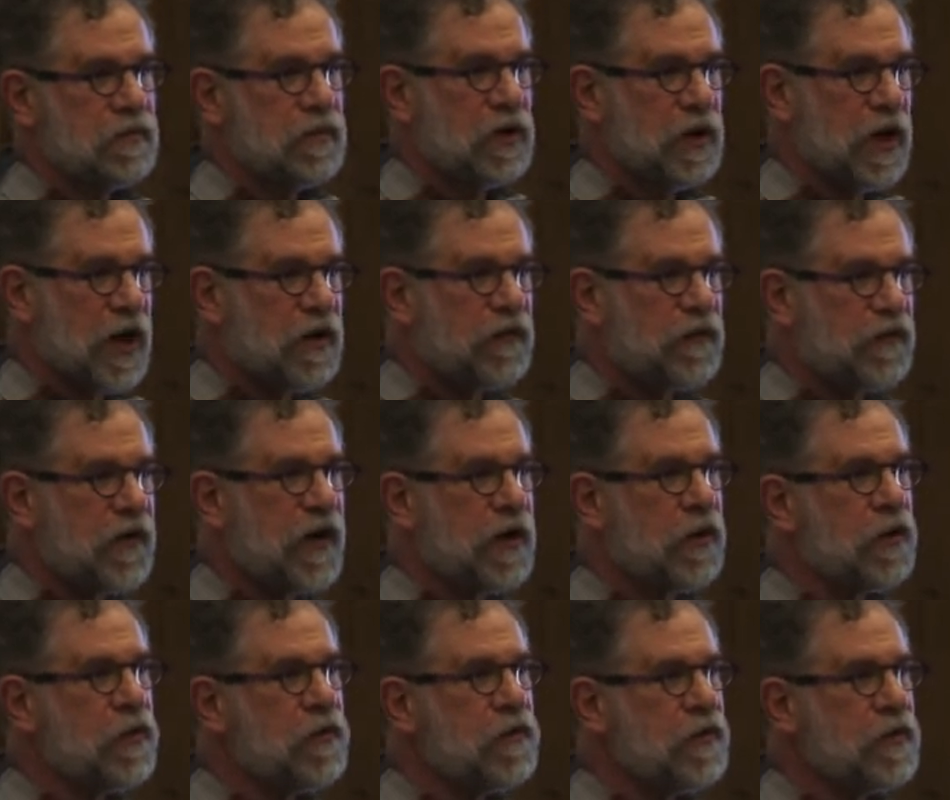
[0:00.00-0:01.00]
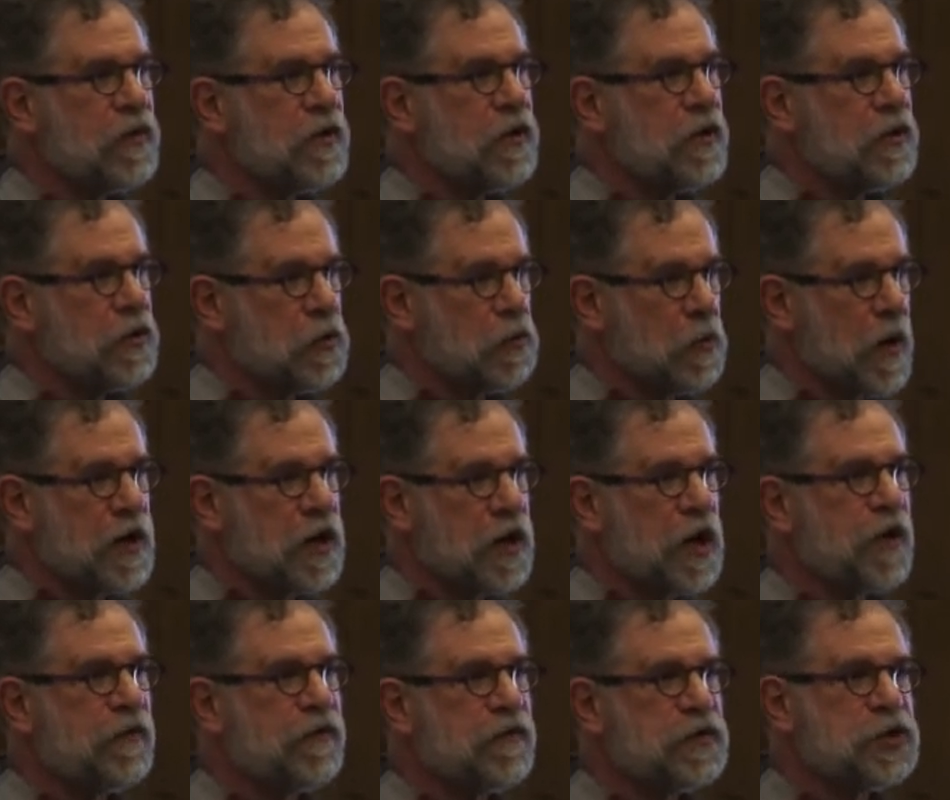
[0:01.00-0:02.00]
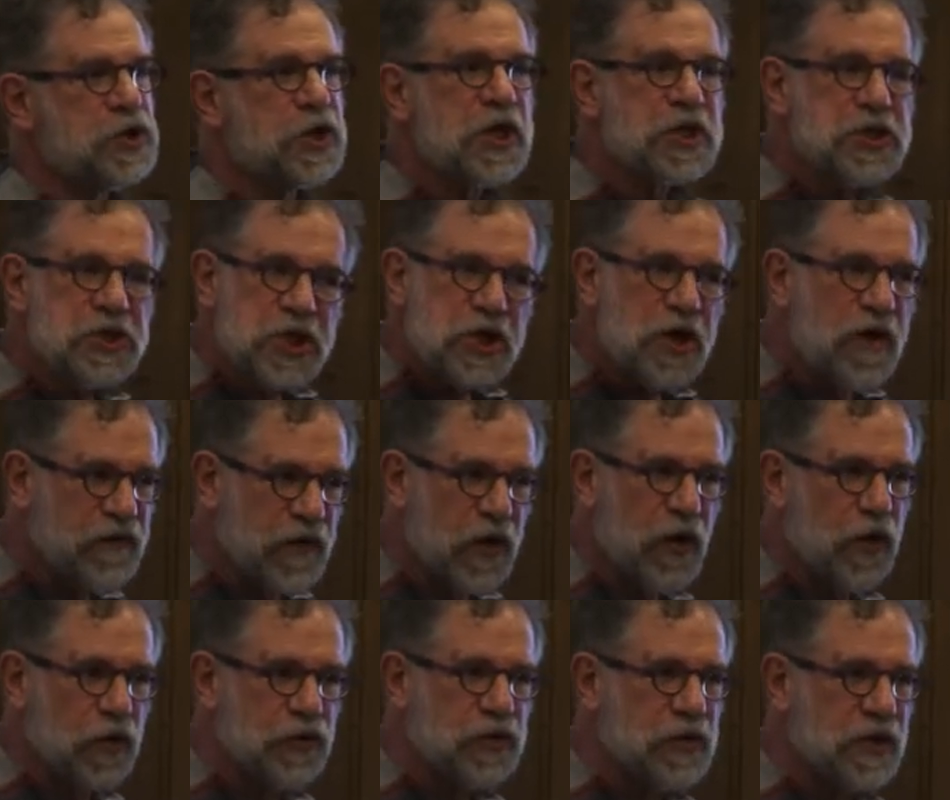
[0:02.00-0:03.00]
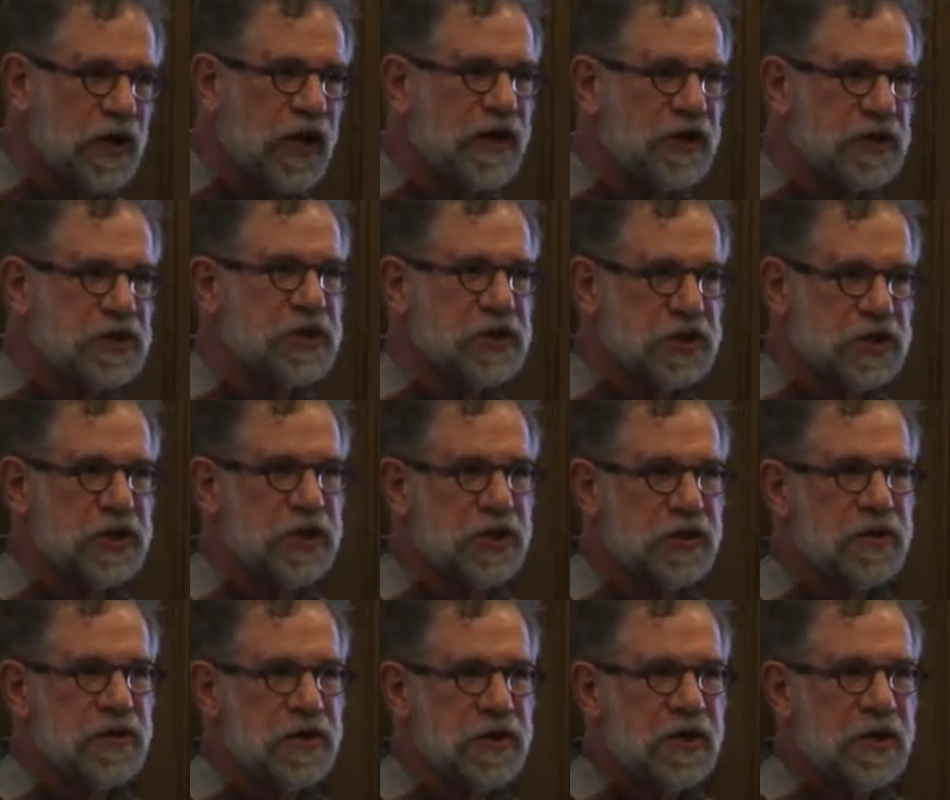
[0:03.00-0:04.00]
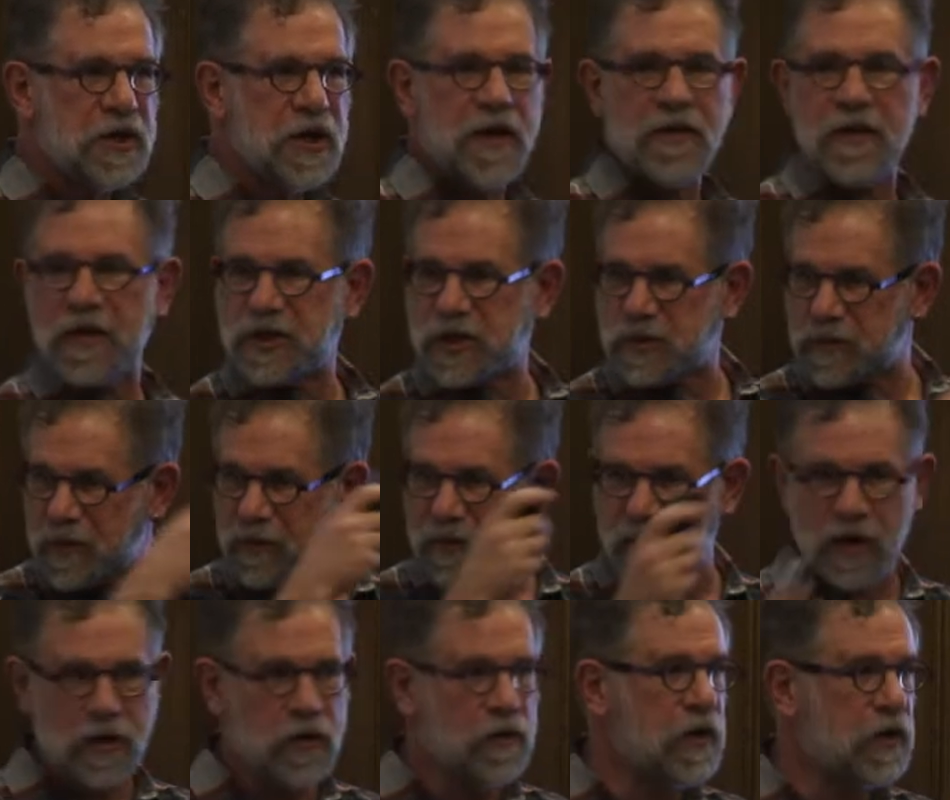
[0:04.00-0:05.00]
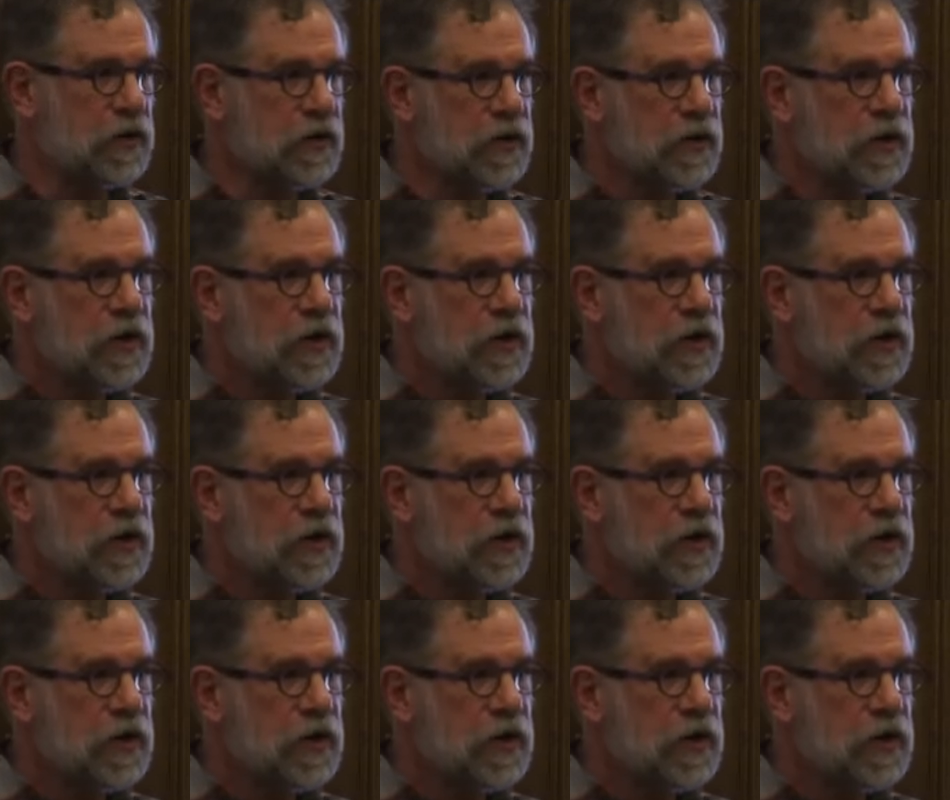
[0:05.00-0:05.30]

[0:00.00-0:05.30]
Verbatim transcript: You let it fail. You write enough, just enough code to let it succeed, and then spin back around.